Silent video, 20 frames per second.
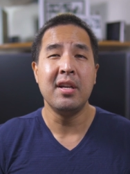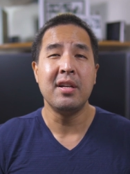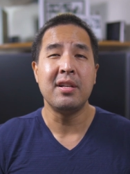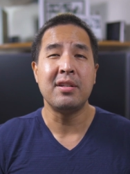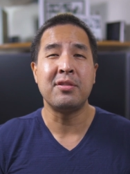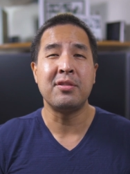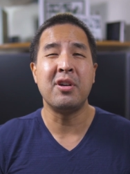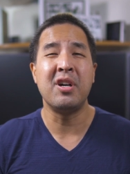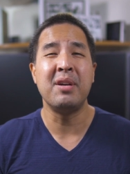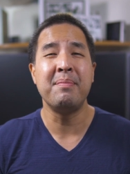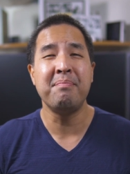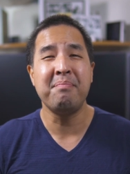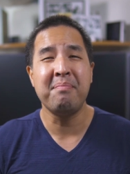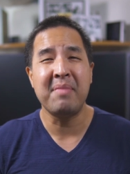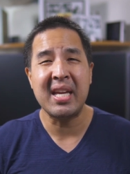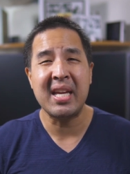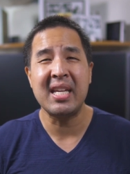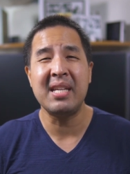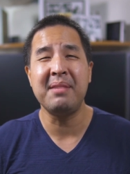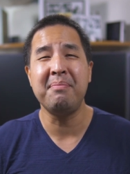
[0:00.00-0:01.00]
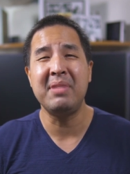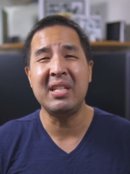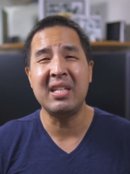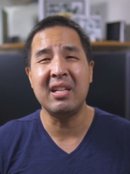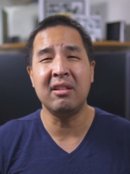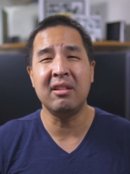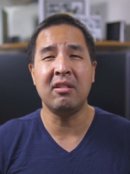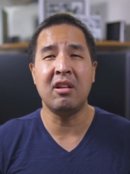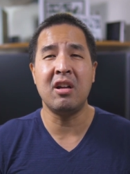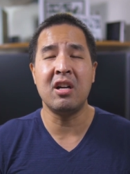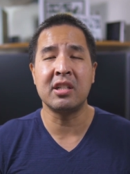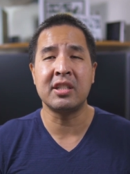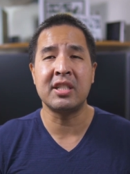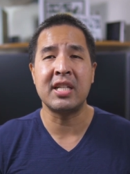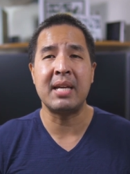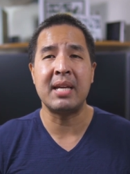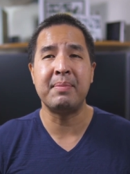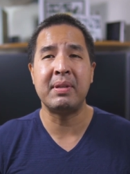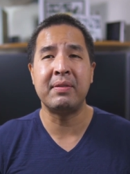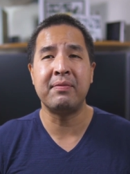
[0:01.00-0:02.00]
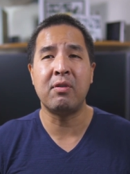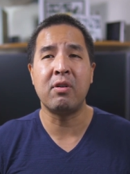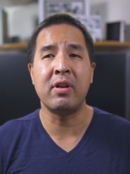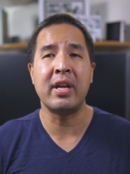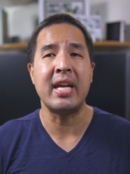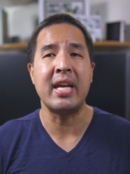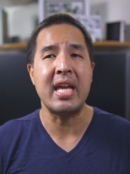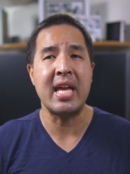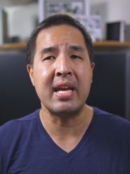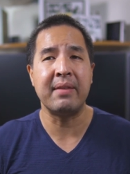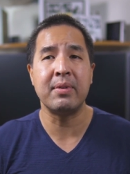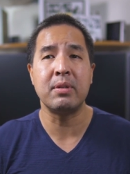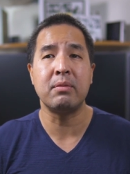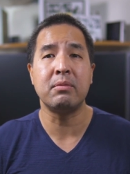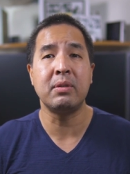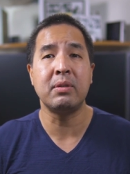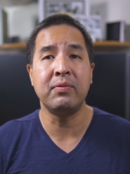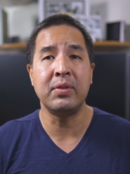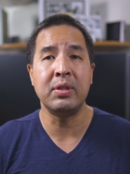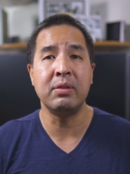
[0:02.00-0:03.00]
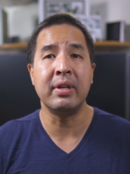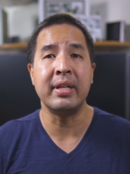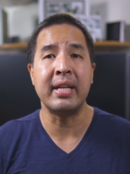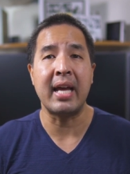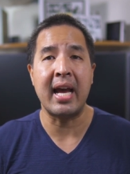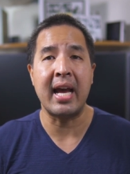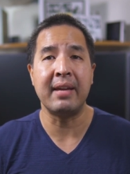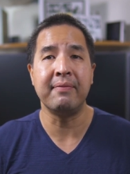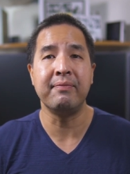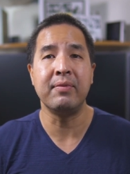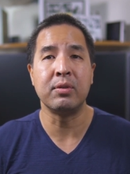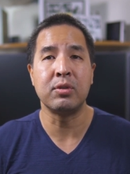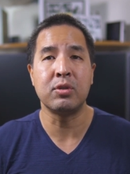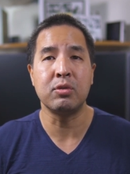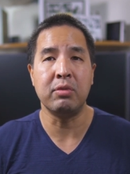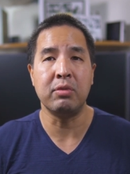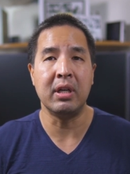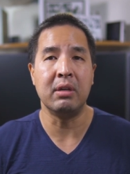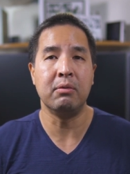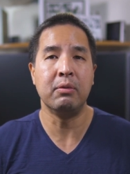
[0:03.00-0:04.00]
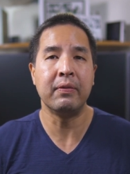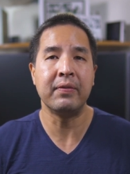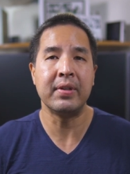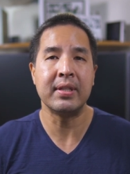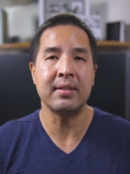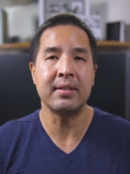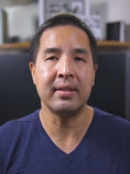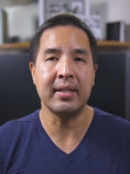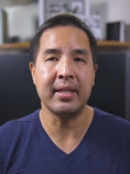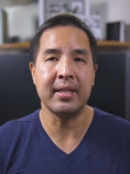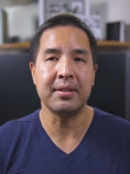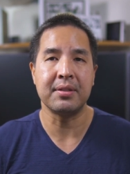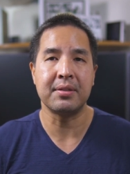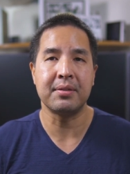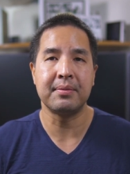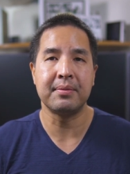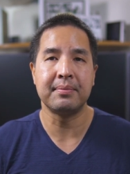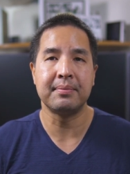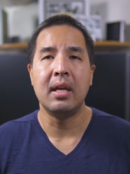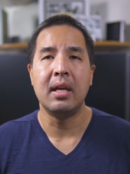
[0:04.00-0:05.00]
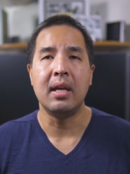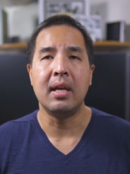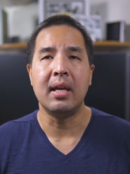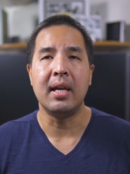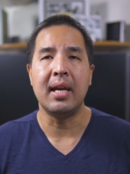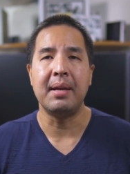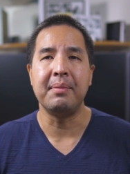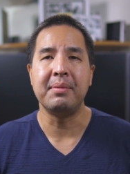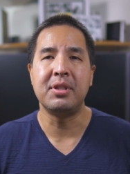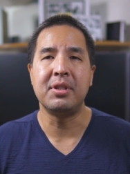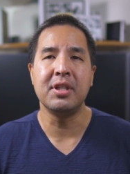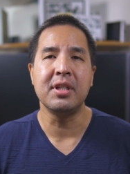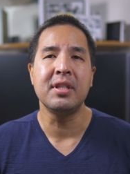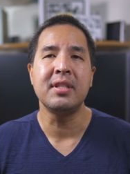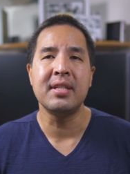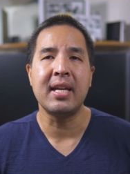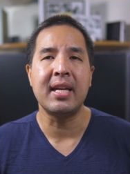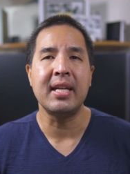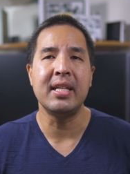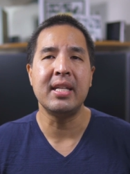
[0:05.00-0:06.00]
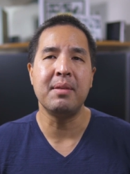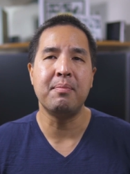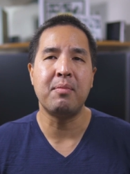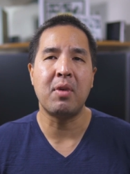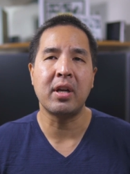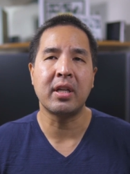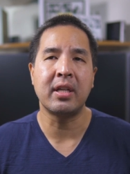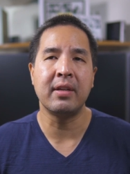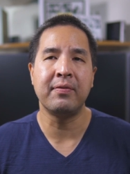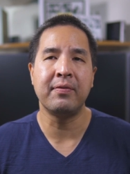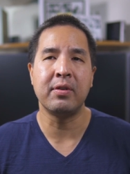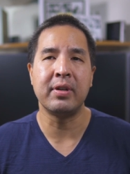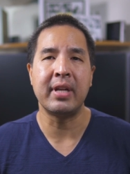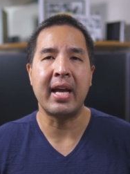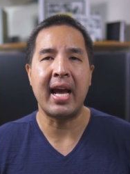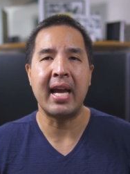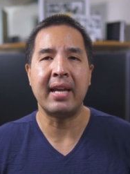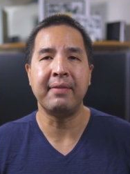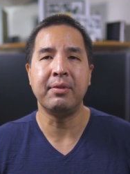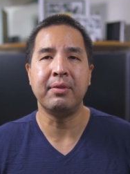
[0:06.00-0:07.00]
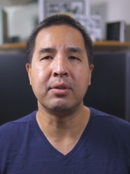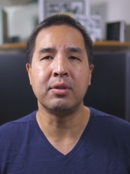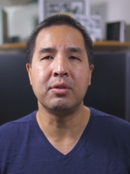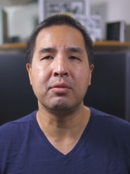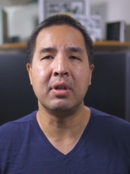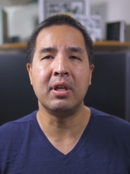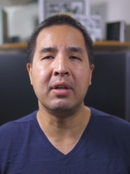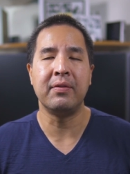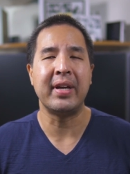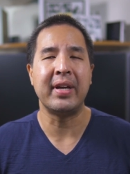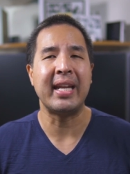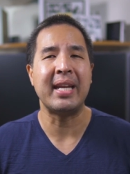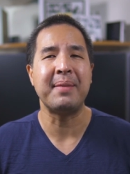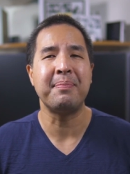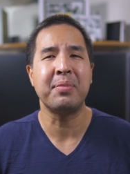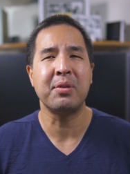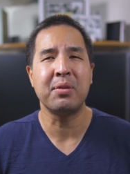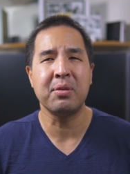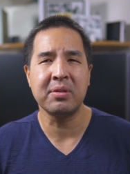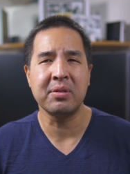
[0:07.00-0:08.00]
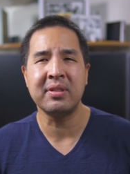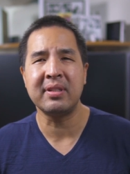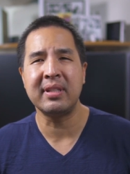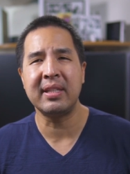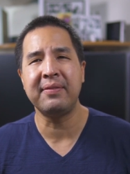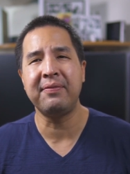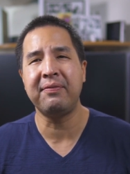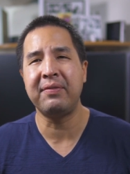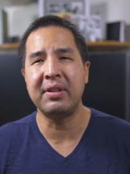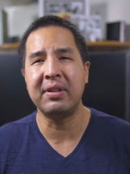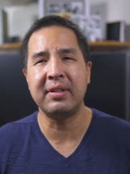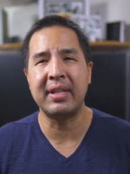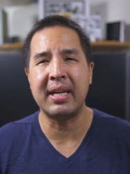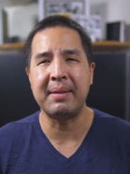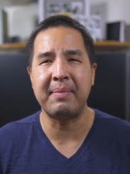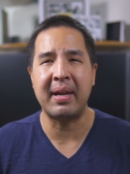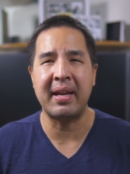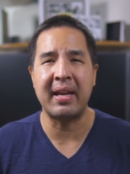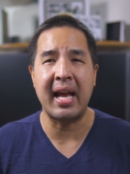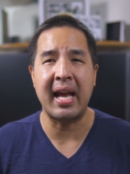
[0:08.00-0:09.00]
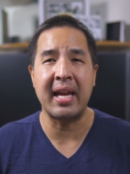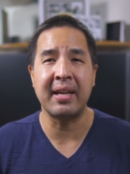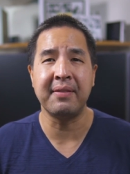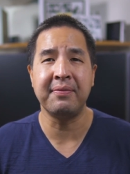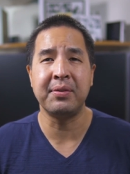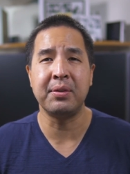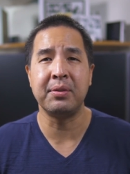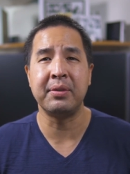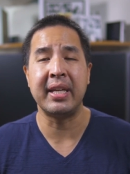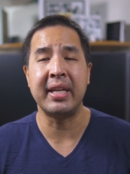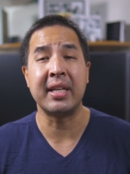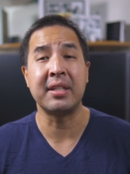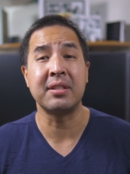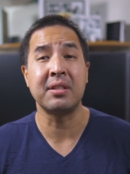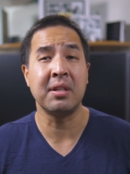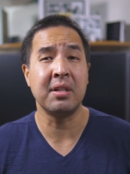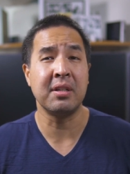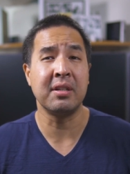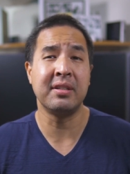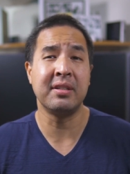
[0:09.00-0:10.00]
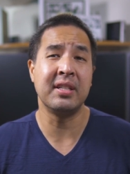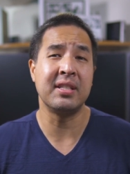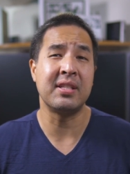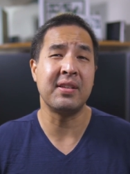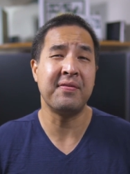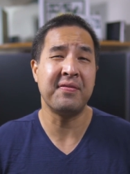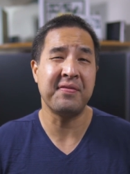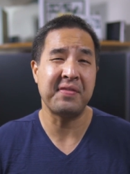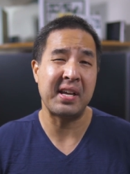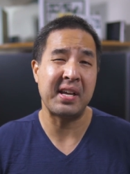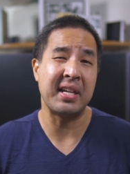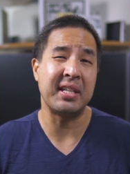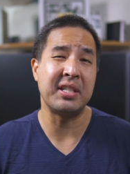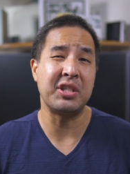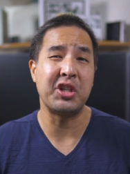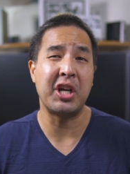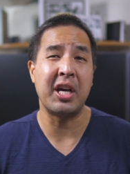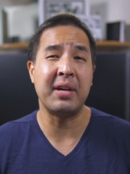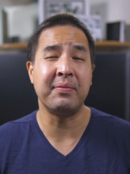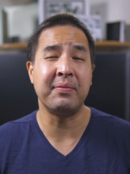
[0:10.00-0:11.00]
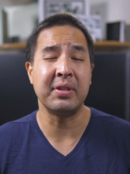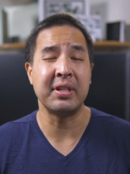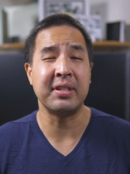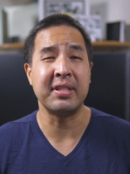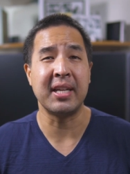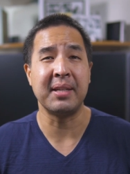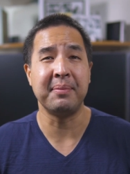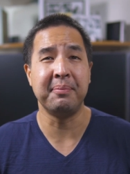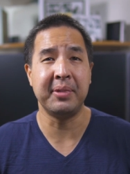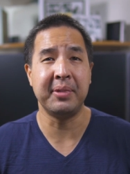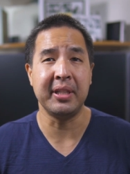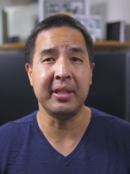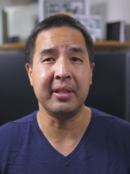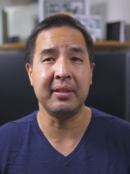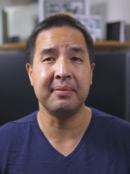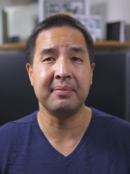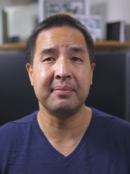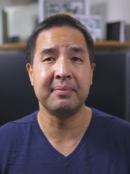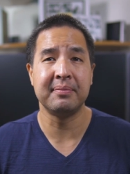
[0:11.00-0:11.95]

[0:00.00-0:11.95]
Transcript: so it may be a long time before I ever review an iPhone 12 with this lens. I'm just not in the market for an iPhone 12, and I personally feel that my iPhone XR does a fine job for the time being.